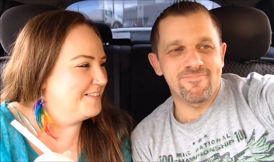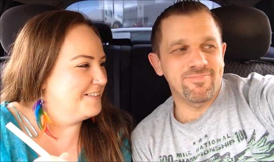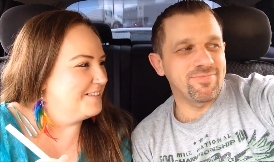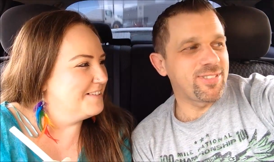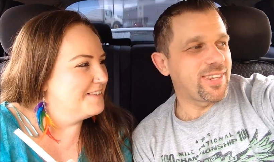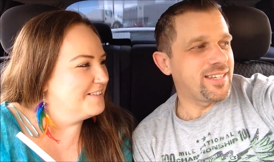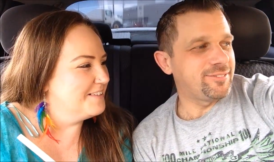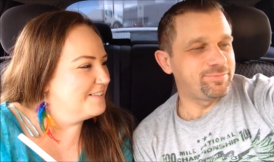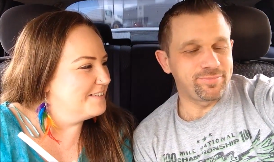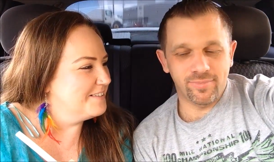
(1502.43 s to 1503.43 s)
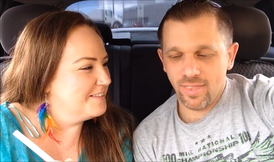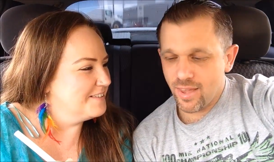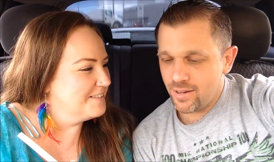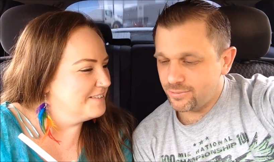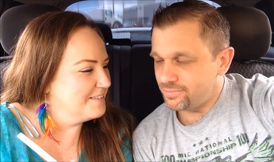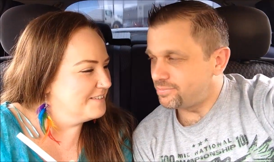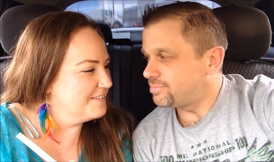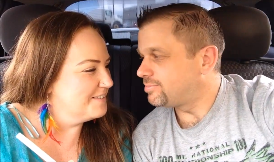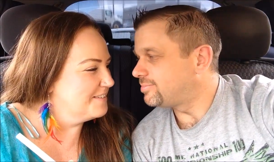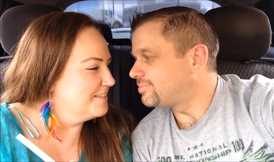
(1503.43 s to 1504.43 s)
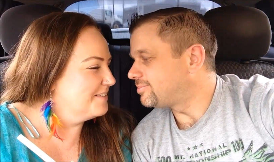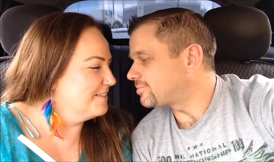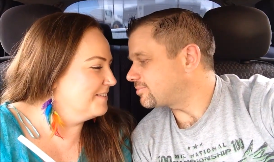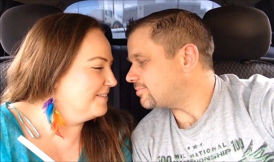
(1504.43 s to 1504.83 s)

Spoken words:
(no one is talking)